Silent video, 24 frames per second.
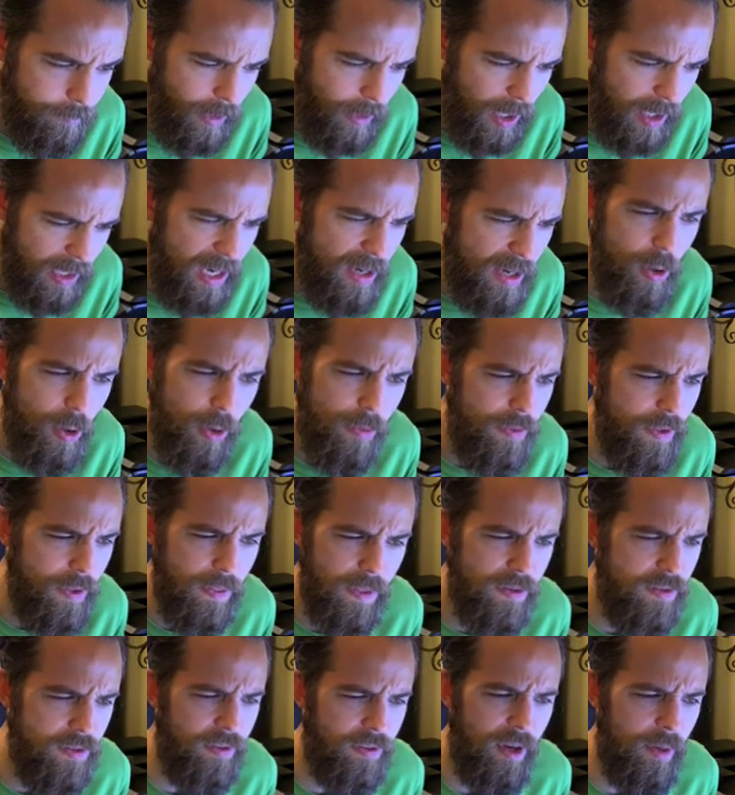I don't think this
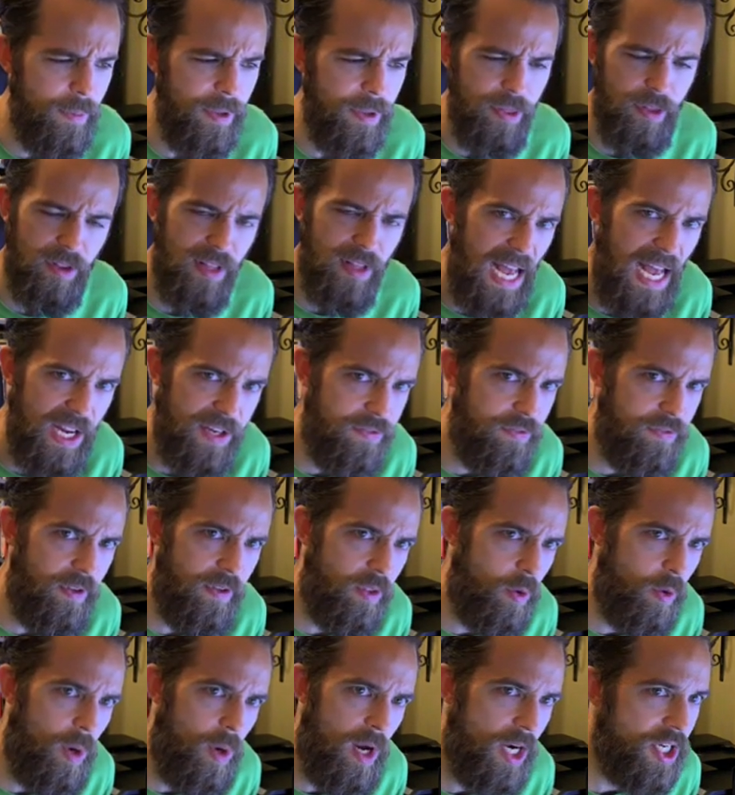is going to be the last thing the
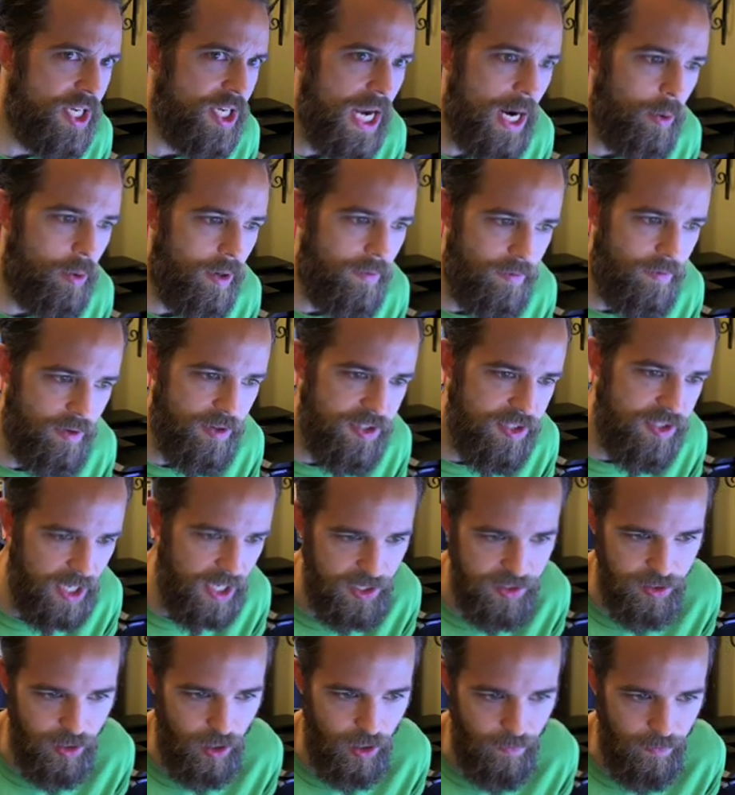Watchtower ever says
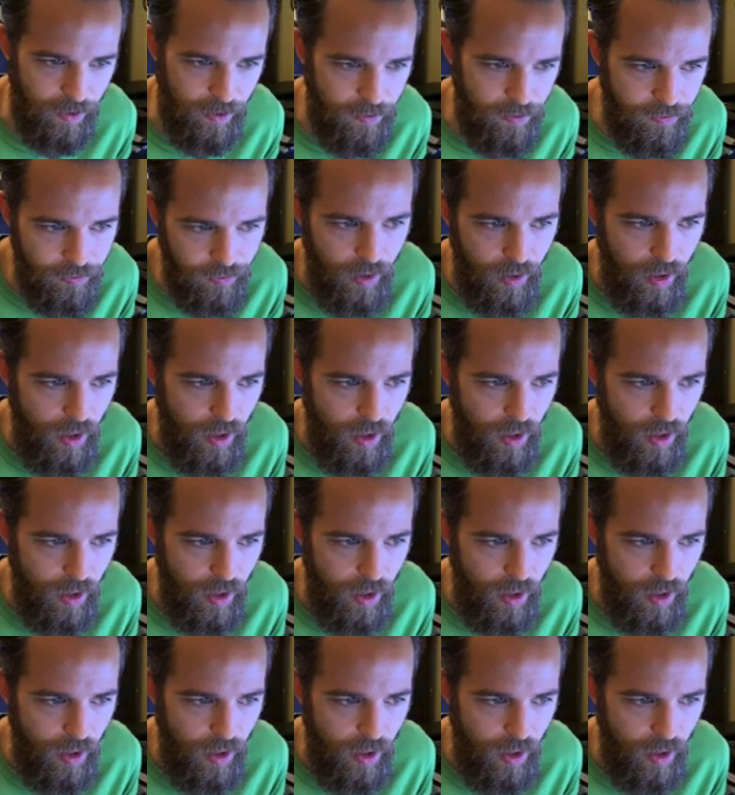on this,